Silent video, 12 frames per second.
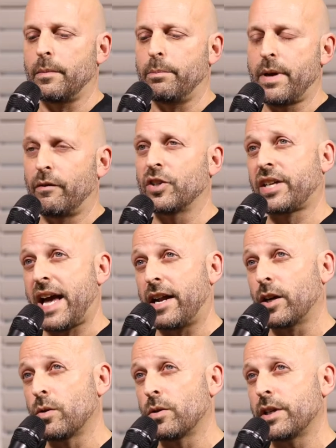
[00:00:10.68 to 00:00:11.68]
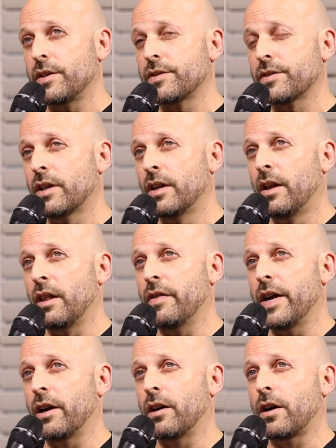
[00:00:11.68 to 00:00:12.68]
beverage categories,
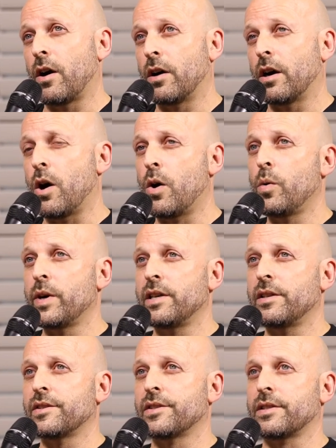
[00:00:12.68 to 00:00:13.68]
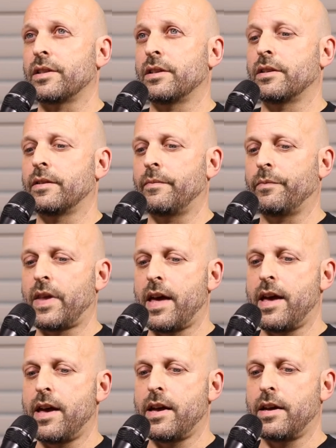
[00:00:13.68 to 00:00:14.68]
there are always
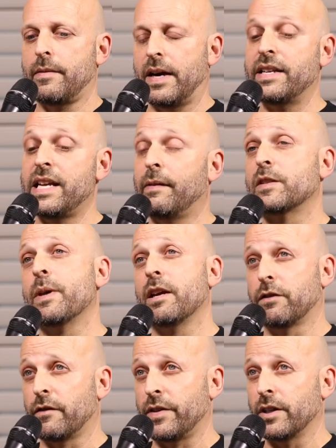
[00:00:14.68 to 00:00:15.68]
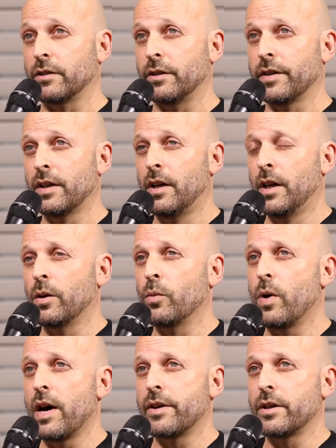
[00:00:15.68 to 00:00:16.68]
a, a need that's being fulfilled,
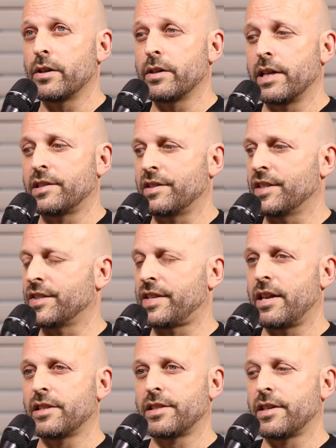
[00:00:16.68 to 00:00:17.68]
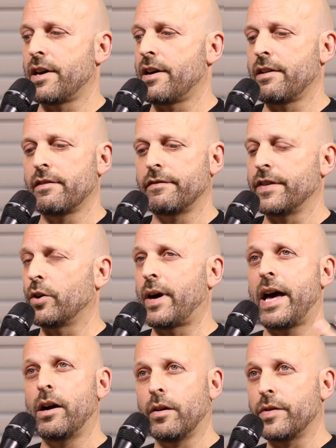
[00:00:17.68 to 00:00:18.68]
whether it's the sense of you know
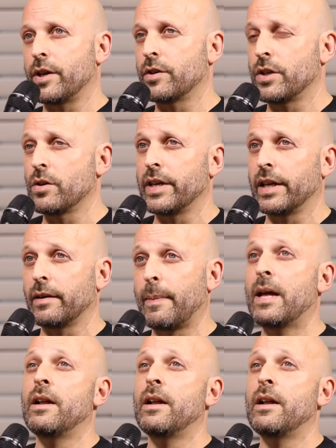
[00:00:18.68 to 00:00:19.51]
health that you're doing.